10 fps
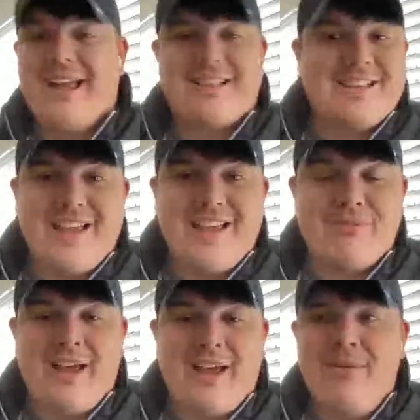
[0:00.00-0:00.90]
At the
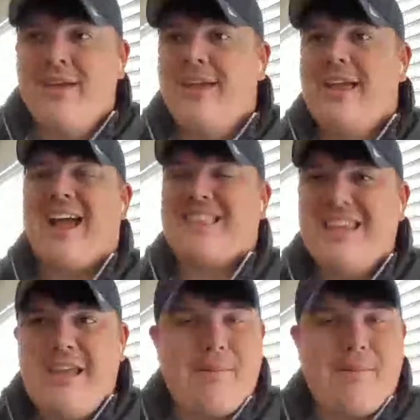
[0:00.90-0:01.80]
same time, I
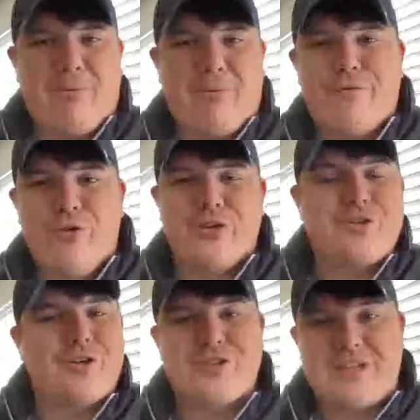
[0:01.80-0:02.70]
think it'd be pretty
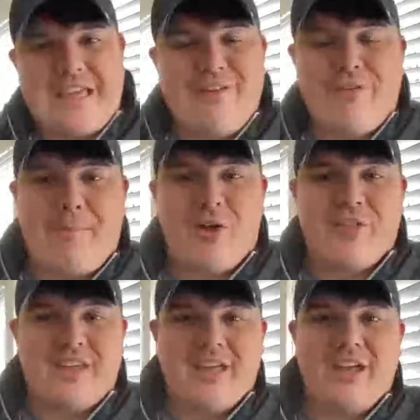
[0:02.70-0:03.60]
foolish to just give up
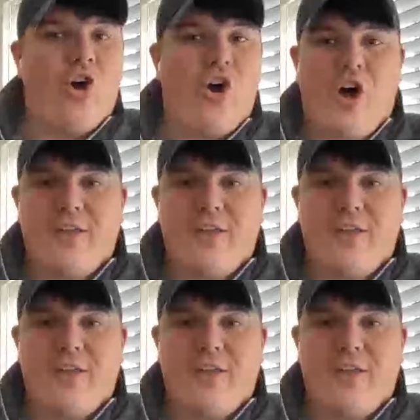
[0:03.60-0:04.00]
on the kid